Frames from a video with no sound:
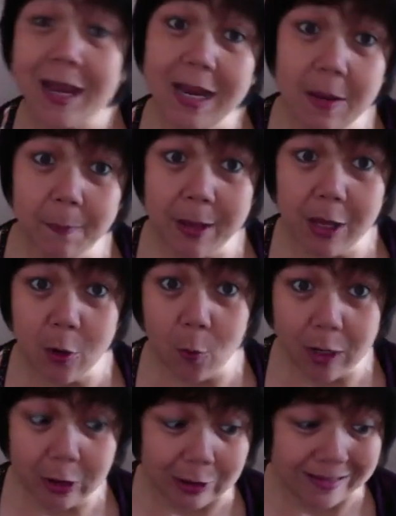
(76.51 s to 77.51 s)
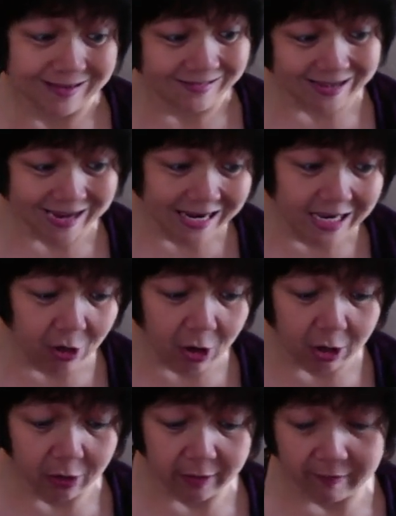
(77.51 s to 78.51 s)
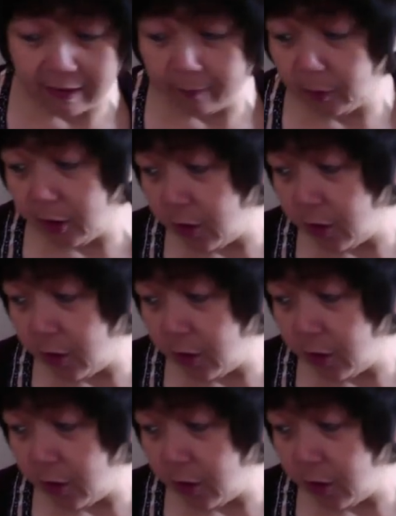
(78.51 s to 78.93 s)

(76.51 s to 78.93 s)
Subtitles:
any pen you want to test, any color, it's up to